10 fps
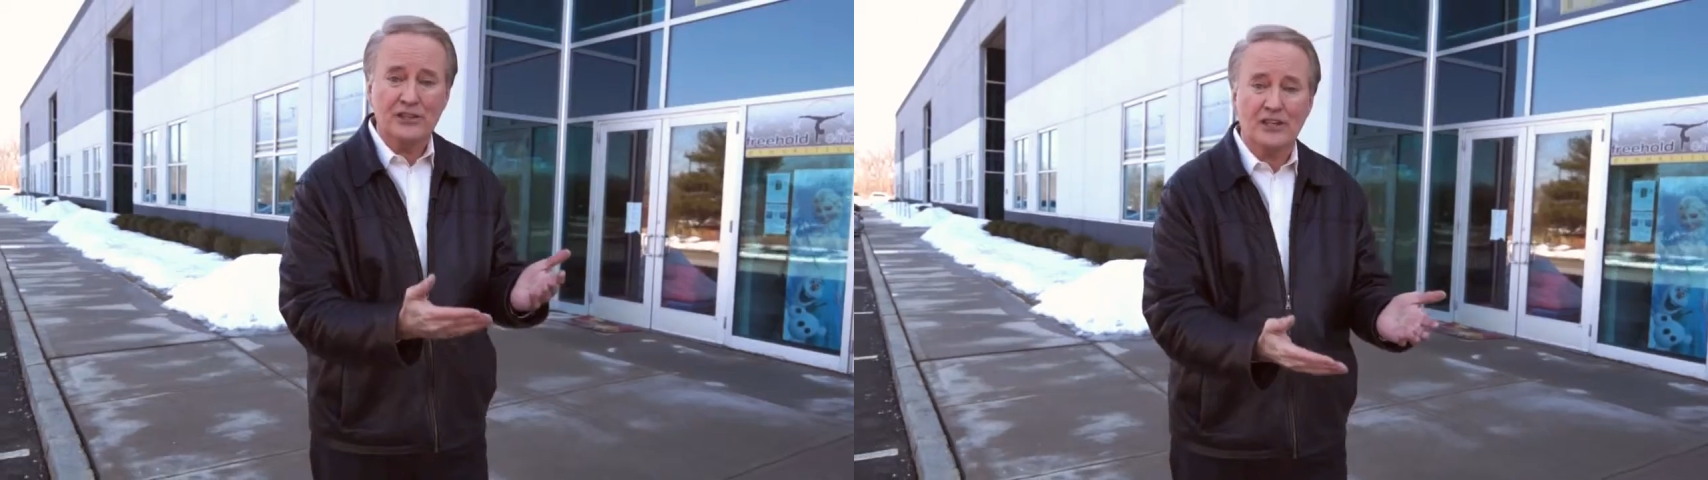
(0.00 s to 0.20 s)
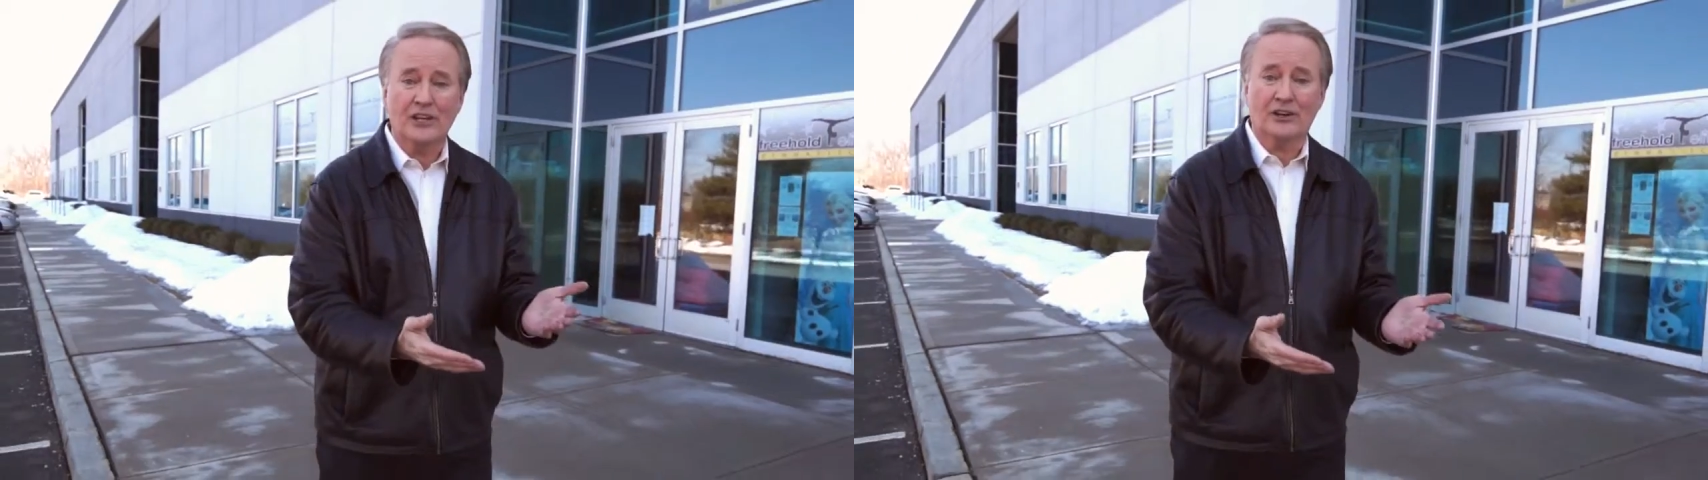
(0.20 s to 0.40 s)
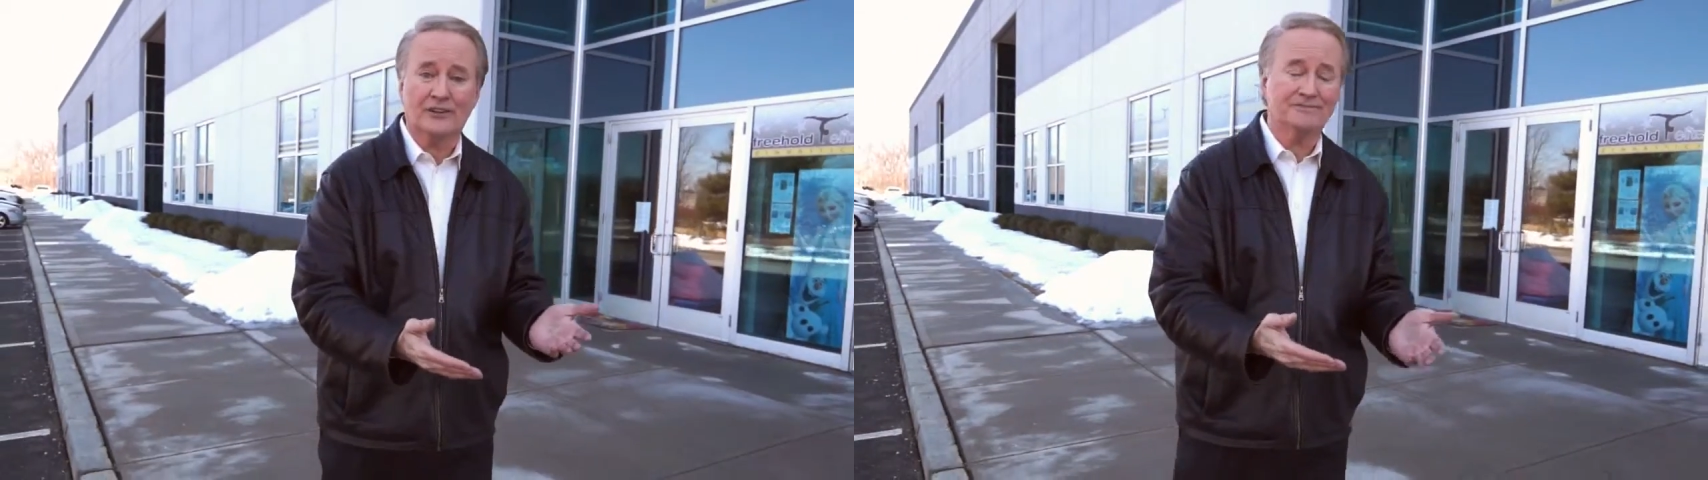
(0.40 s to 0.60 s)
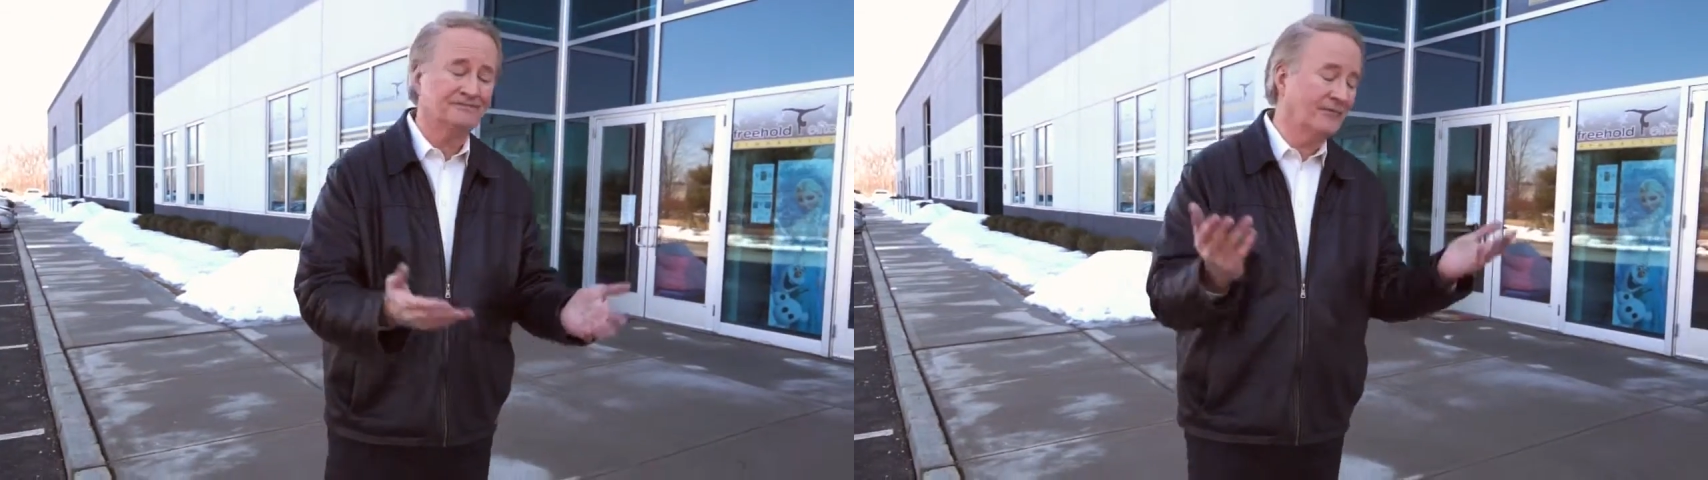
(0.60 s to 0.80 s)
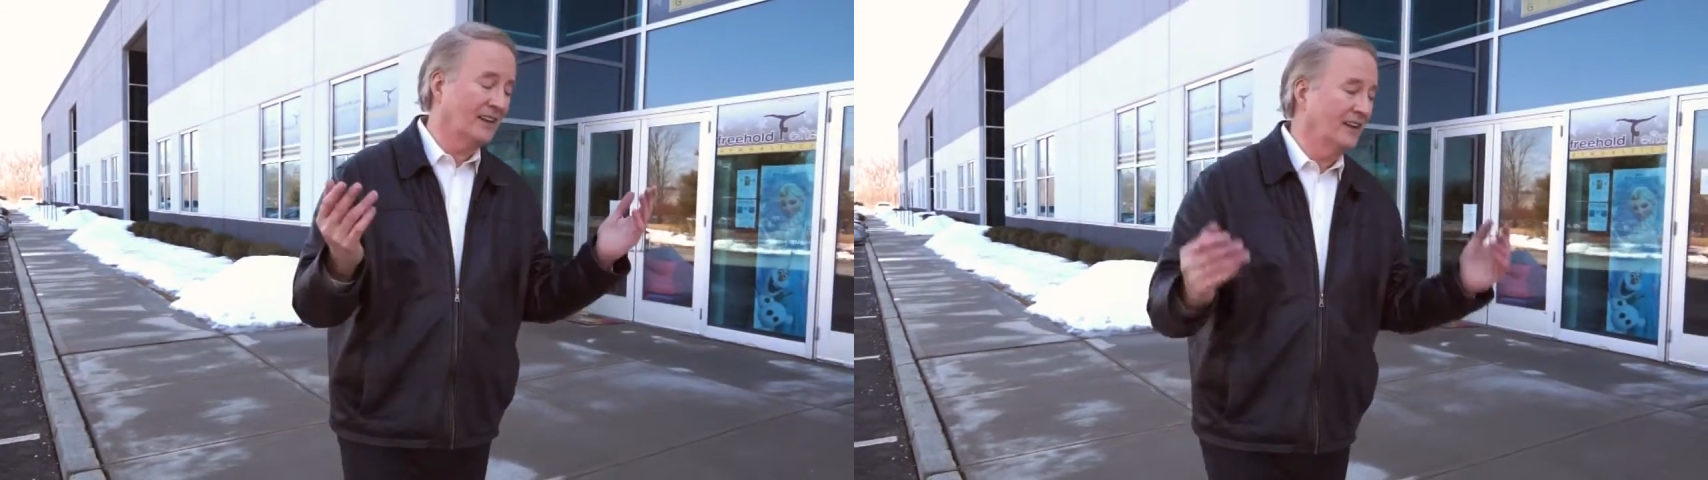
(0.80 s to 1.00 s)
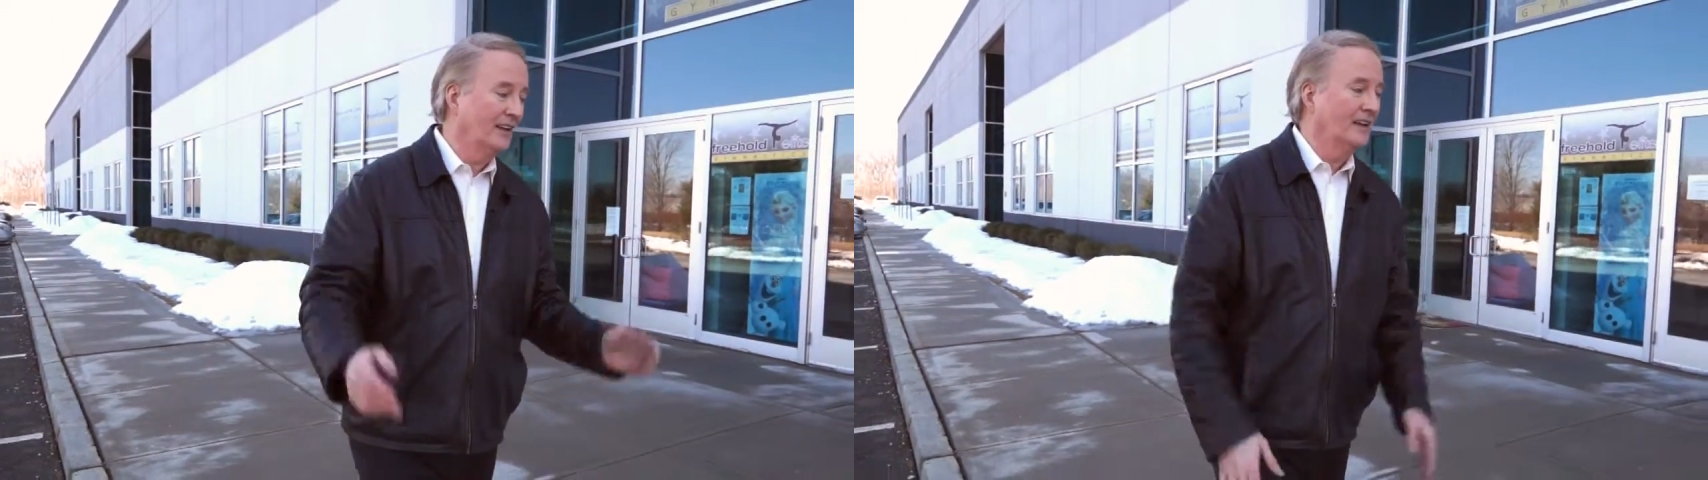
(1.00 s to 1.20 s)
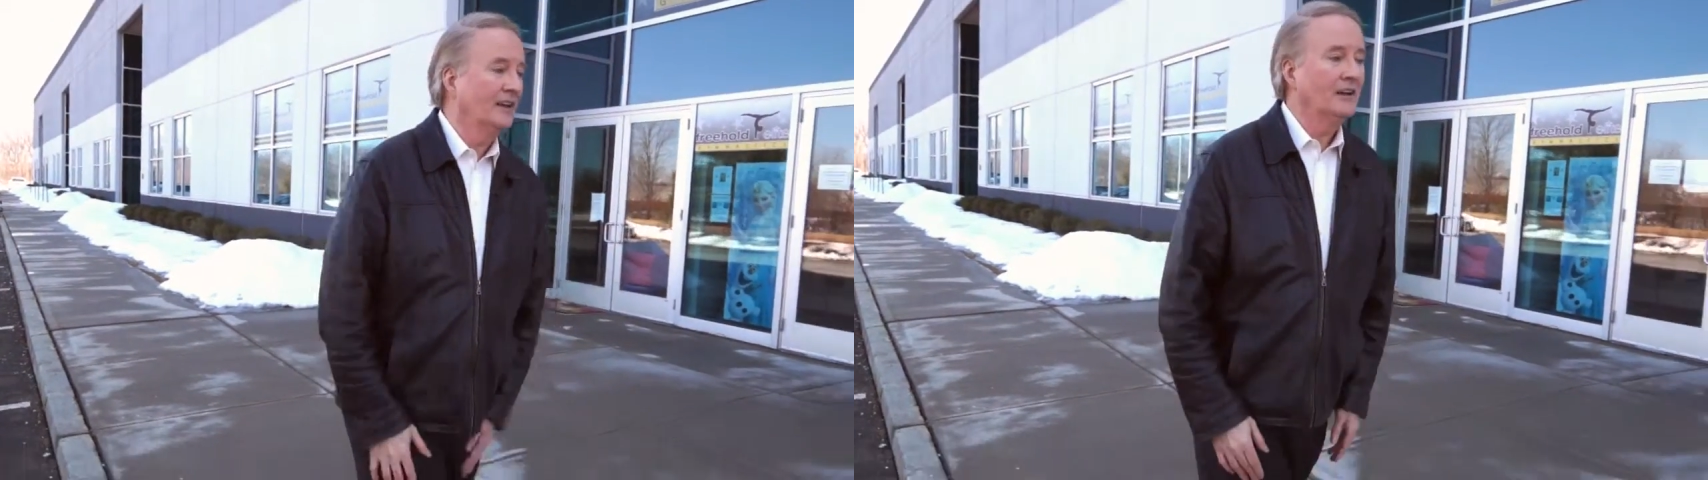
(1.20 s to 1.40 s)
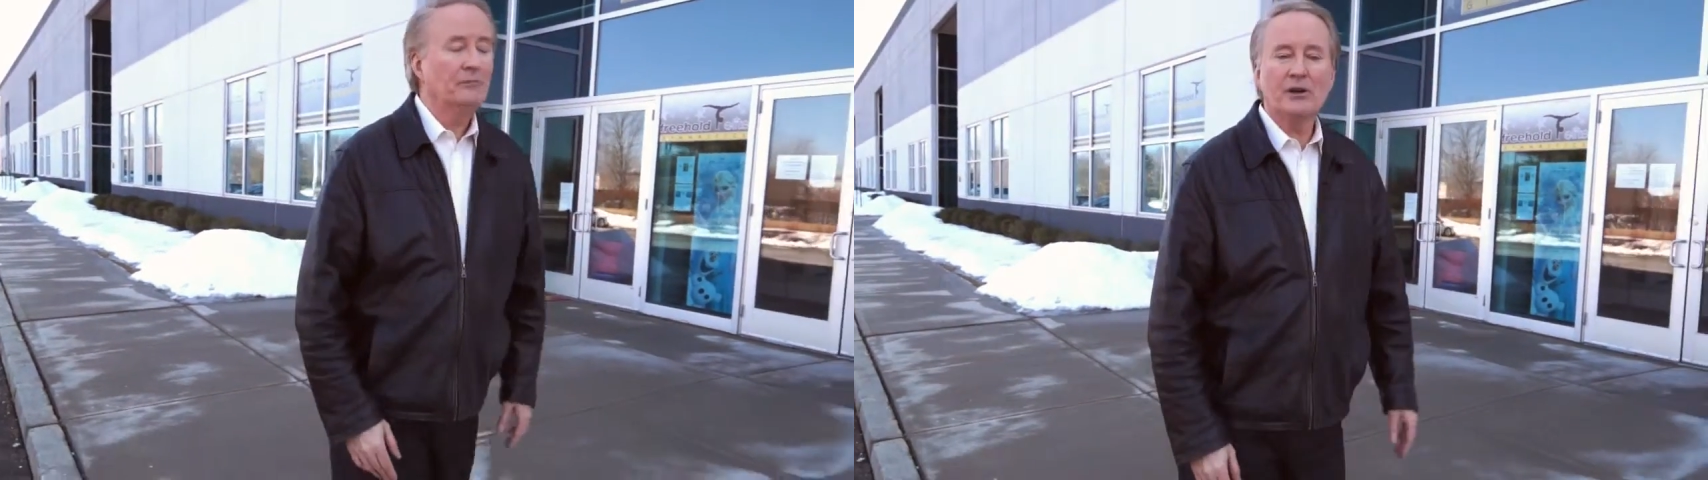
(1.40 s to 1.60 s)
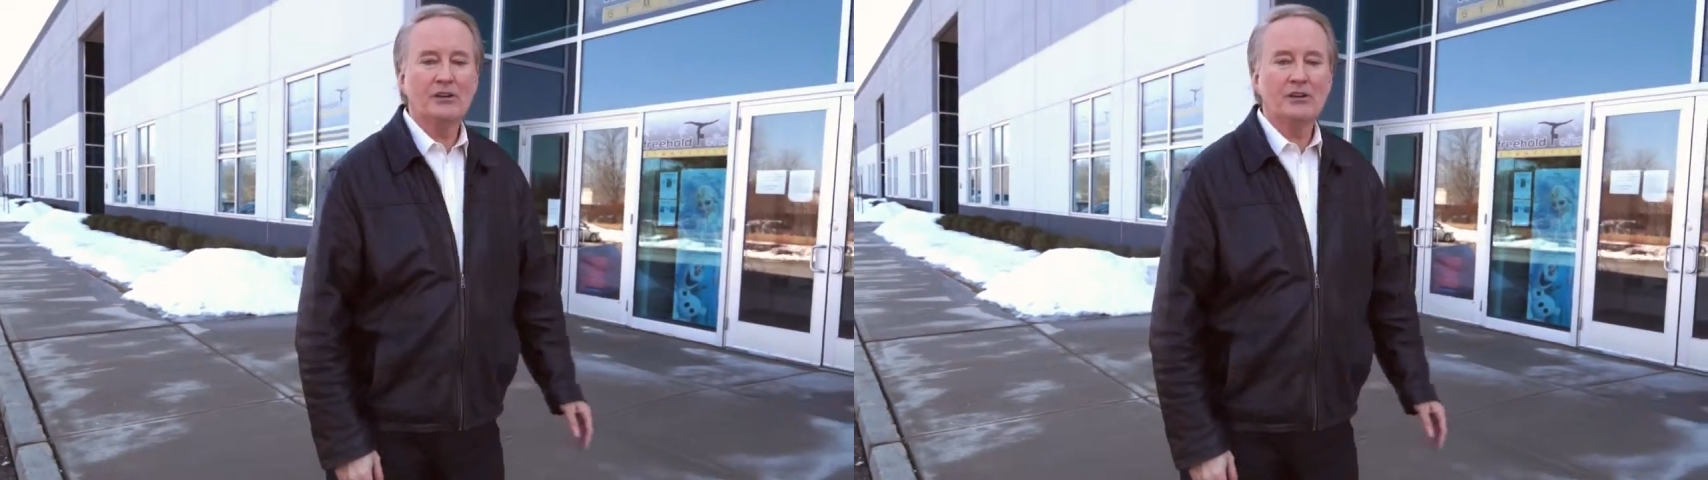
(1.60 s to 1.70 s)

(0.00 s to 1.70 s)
the year, but